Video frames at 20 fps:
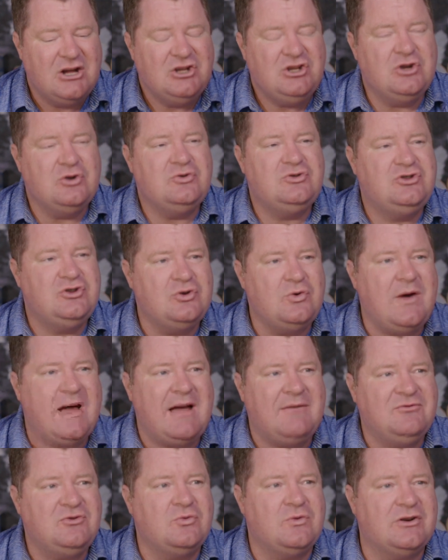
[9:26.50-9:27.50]
You do
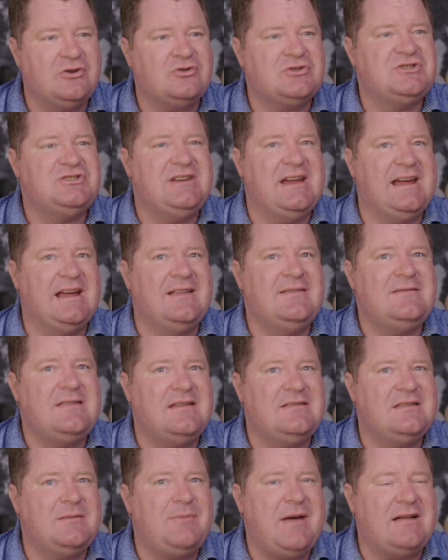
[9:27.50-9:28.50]
have to understand
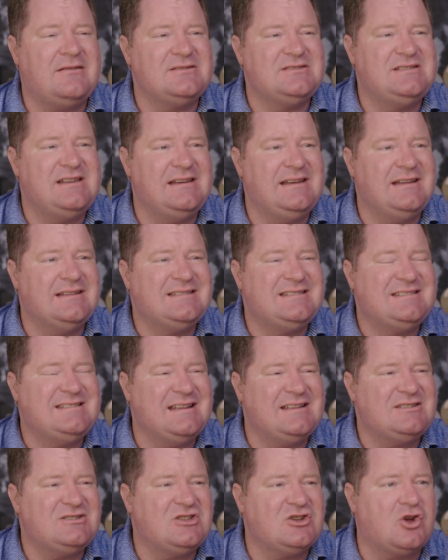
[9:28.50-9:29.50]
that the Palestinians,
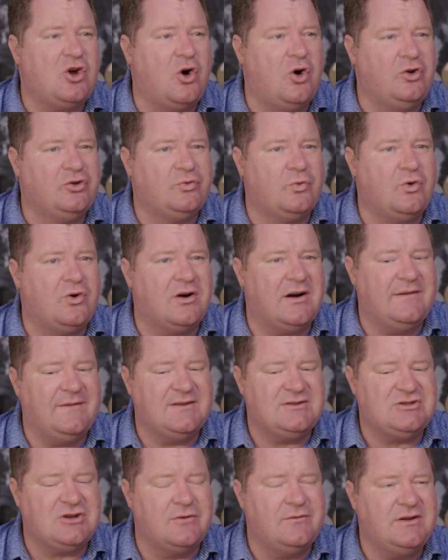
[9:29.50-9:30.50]
since the Cold War and
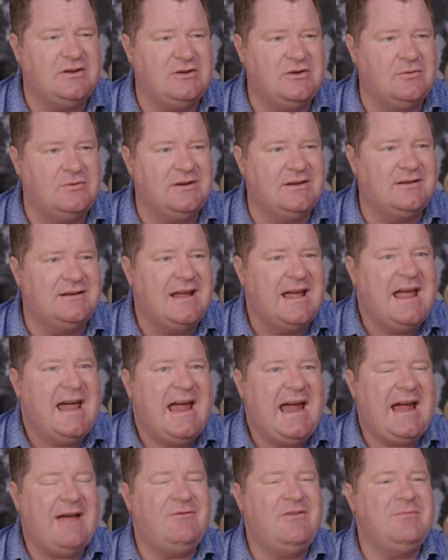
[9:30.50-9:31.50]
the Soviet Union,
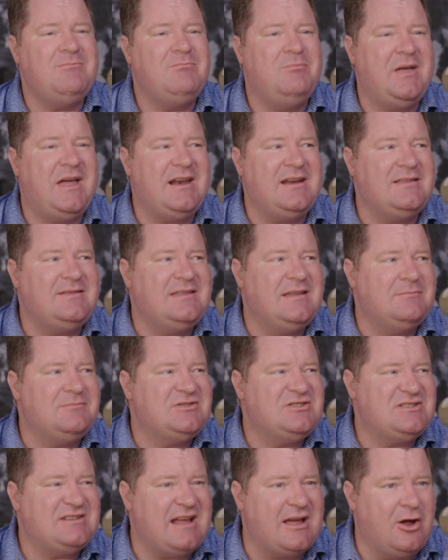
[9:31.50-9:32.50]
have embedded
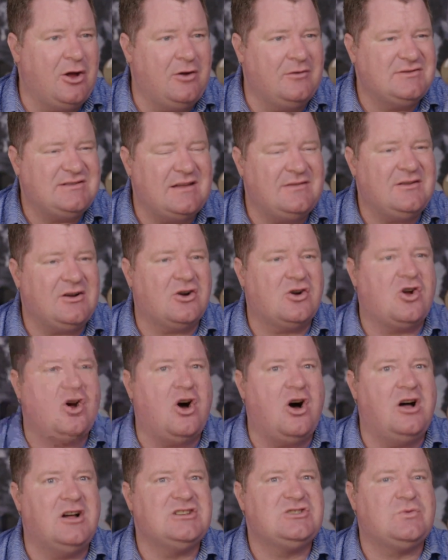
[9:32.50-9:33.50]
themselves and their
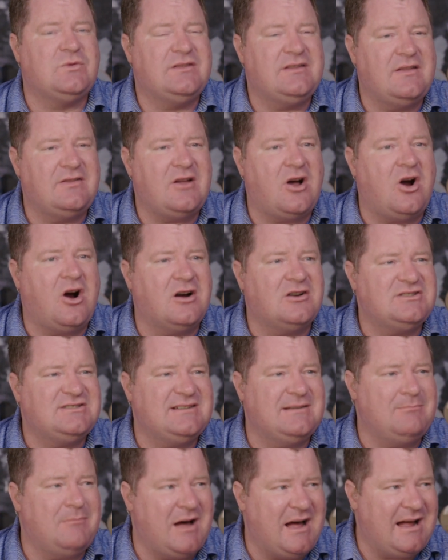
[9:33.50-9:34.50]
cause within the
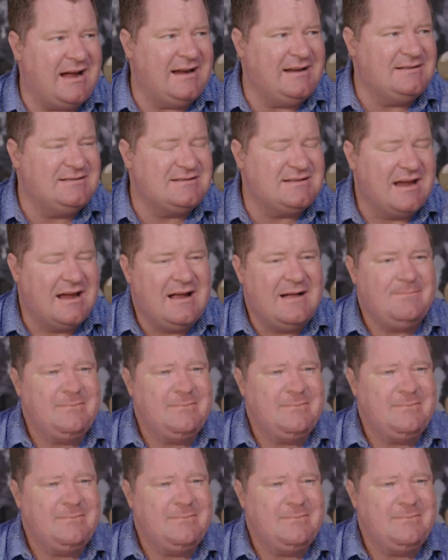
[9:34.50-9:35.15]
hearts and minds